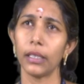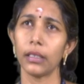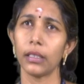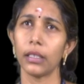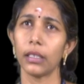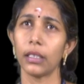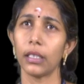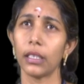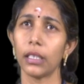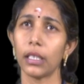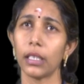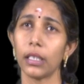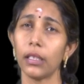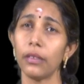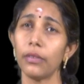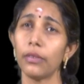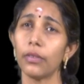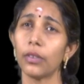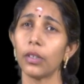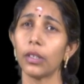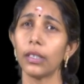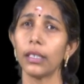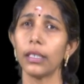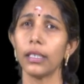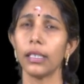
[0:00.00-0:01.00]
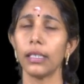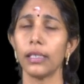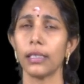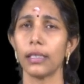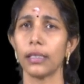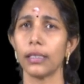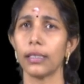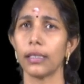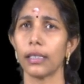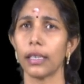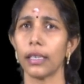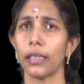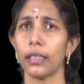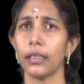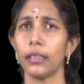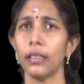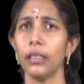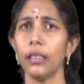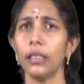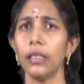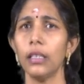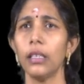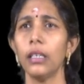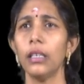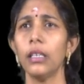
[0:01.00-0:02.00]
and theoretical, for a diesel cycle.
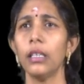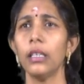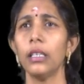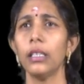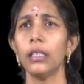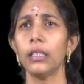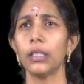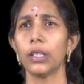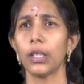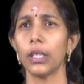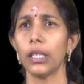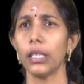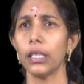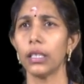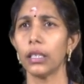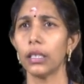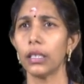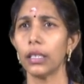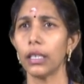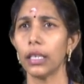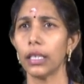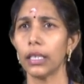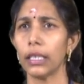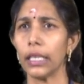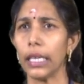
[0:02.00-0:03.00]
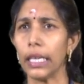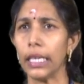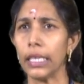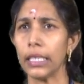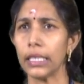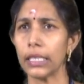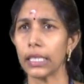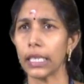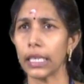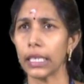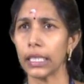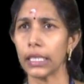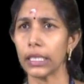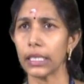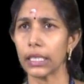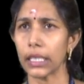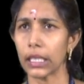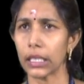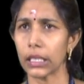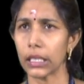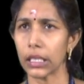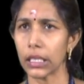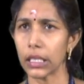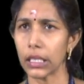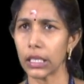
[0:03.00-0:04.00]
So here the intake and
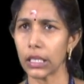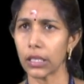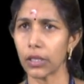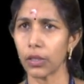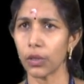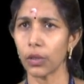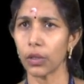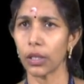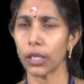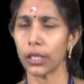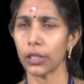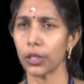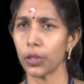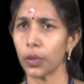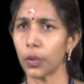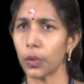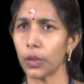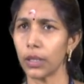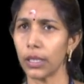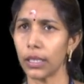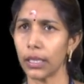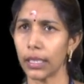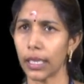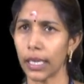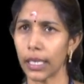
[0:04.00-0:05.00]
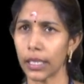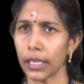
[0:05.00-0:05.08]
suction stroke are shown in the